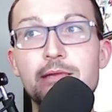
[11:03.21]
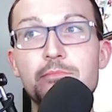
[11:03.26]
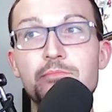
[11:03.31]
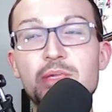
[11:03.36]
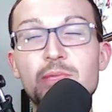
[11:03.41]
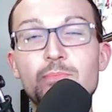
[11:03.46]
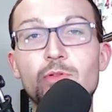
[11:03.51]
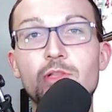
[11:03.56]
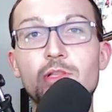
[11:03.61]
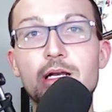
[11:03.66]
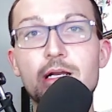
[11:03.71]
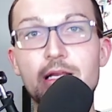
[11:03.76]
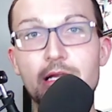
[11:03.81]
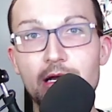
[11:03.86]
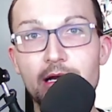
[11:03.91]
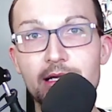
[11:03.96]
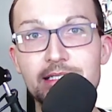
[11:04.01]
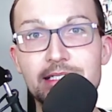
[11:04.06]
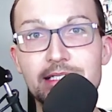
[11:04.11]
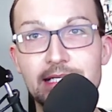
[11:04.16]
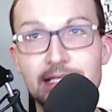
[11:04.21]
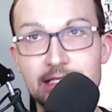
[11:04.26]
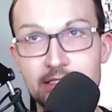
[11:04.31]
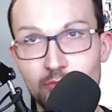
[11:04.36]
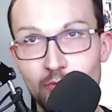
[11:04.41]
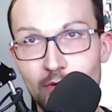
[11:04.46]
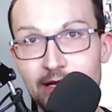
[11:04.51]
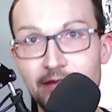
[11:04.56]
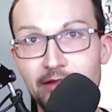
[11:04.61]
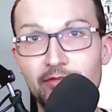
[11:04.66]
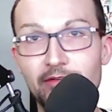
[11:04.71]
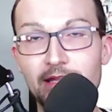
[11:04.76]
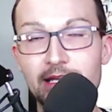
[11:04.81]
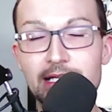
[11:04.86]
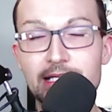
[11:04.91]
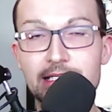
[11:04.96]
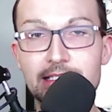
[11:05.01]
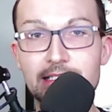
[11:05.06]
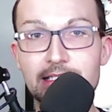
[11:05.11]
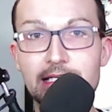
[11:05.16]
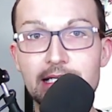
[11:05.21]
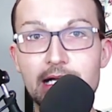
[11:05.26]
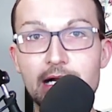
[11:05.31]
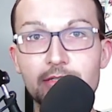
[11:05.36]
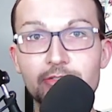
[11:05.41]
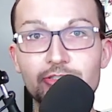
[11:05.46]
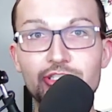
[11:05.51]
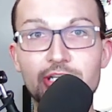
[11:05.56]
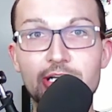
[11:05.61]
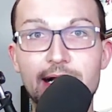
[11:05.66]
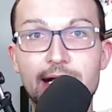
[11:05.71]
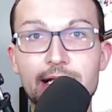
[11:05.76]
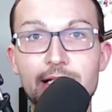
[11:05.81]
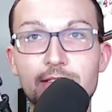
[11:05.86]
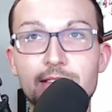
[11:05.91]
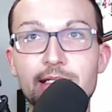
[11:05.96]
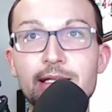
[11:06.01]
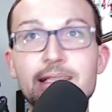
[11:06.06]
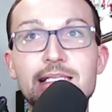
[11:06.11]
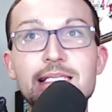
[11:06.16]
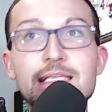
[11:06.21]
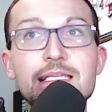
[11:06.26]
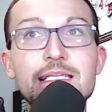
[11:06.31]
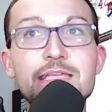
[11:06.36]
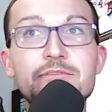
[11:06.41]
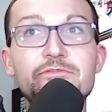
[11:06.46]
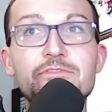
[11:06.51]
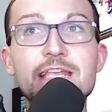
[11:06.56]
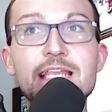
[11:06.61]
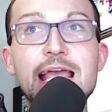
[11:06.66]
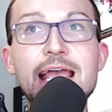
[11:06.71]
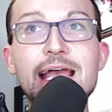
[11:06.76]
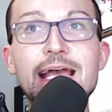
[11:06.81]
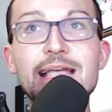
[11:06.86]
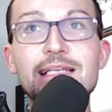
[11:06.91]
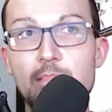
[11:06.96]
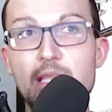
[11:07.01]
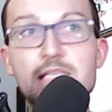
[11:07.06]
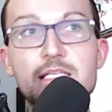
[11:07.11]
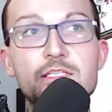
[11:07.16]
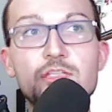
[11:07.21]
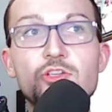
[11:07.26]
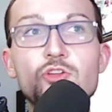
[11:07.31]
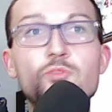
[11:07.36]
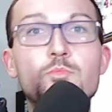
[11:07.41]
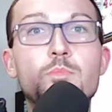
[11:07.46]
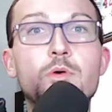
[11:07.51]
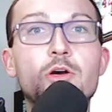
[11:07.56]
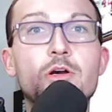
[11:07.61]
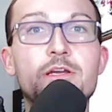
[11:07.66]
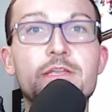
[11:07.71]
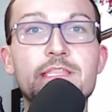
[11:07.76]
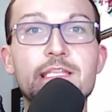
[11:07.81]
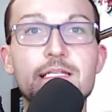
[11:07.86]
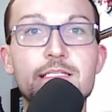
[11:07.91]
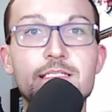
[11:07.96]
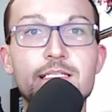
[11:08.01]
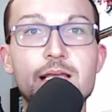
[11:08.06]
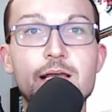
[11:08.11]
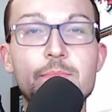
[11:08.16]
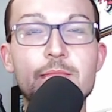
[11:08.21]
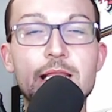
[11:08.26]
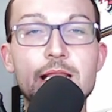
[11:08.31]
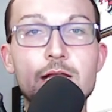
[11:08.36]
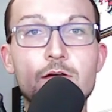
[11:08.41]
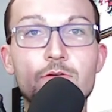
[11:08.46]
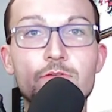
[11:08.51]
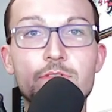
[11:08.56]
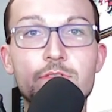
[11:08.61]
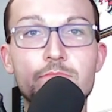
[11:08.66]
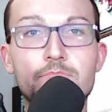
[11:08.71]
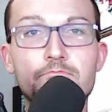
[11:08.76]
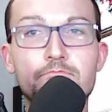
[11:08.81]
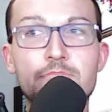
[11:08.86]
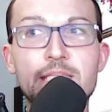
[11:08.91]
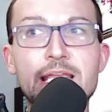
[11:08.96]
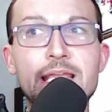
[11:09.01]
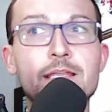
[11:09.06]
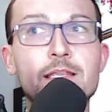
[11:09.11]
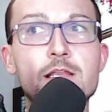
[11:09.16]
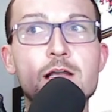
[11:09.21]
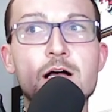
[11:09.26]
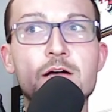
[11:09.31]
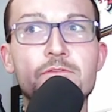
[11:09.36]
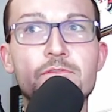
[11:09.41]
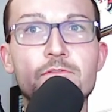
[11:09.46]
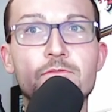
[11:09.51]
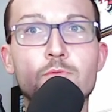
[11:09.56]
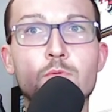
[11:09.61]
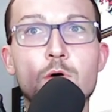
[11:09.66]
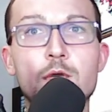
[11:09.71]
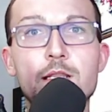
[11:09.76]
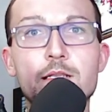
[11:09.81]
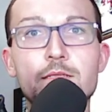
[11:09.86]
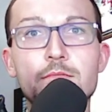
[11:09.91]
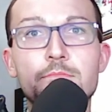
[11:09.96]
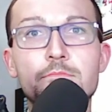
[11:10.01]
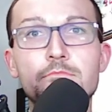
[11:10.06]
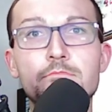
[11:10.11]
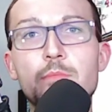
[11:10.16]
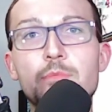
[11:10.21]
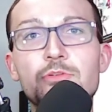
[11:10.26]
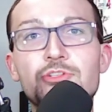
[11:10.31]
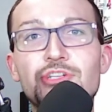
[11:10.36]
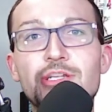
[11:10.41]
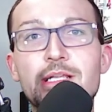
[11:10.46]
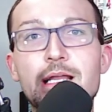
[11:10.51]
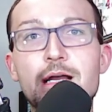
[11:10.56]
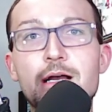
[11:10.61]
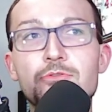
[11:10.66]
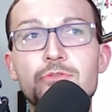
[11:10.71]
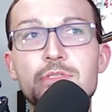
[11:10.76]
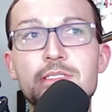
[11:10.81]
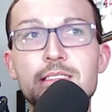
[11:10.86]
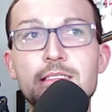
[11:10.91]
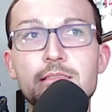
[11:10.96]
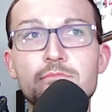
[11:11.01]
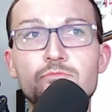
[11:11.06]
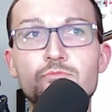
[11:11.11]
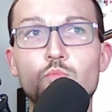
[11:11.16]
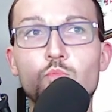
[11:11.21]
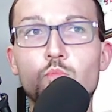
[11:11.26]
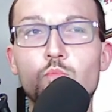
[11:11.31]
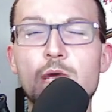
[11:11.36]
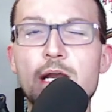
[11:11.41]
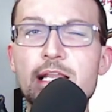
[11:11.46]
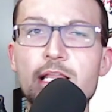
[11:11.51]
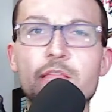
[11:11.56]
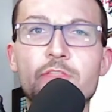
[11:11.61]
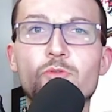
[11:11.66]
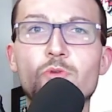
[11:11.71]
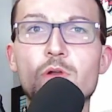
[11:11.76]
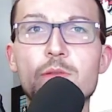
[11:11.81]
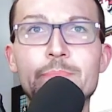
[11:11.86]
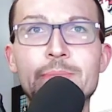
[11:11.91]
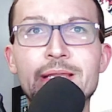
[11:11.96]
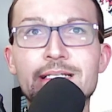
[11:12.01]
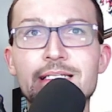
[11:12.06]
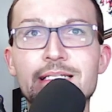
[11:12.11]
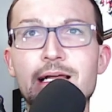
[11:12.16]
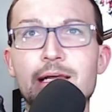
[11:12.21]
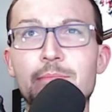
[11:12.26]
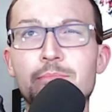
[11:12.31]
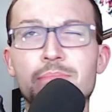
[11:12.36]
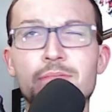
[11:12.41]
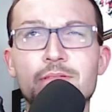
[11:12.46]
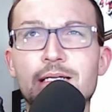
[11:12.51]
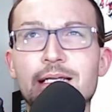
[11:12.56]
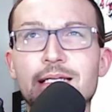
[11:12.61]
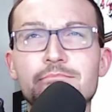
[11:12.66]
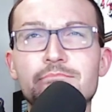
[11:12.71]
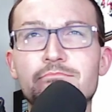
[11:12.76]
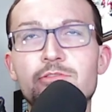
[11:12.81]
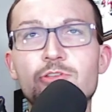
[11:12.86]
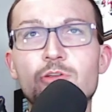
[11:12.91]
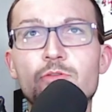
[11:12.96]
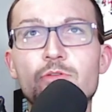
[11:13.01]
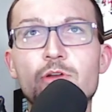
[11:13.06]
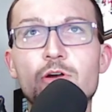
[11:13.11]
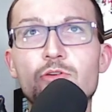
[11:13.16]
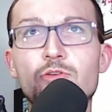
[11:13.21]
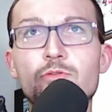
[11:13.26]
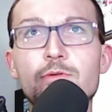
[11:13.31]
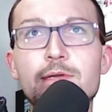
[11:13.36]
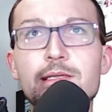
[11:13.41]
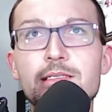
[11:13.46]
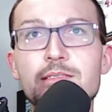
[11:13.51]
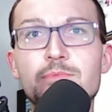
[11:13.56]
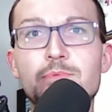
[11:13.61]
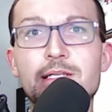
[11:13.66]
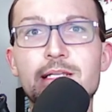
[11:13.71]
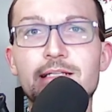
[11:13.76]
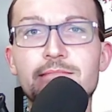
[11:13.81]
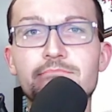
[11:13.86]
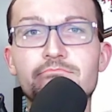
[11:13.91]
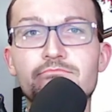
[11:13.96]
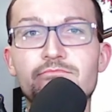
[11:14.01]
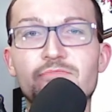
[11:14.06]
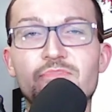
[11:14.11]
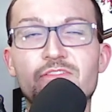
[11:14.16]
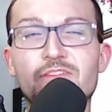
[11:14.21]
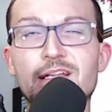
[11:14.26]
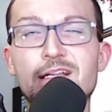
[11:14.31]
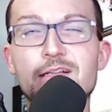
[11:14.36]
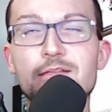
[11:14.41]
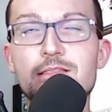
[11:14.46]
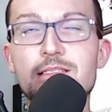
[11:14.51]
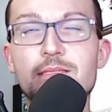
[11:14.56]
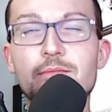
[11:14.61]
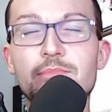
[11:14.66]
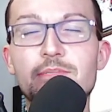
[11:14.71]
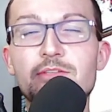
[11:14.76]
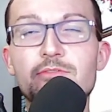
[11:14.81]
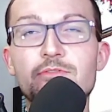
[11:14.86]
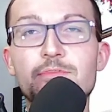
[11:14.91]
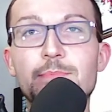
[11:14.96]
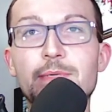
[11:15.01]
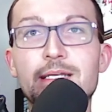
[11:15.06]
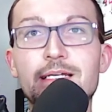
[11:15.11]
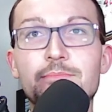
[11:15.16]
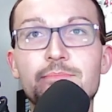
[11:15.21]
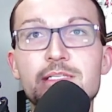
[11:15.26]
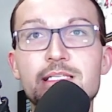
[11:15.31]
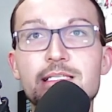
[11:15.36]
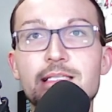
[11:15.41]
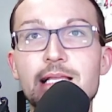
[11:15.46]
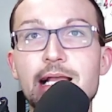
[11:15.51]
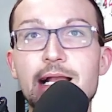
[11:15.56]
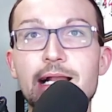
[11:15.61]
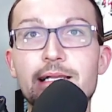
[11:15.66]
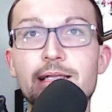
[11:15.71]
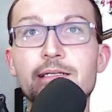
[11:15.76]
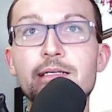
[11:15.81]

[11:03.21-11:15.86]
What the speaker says: People accosted his wife and his young child. He even had his new book that's coming out taken off of one publishing house, and another one picked it up. I don't know who is, but I figured somebody would pick up the slack.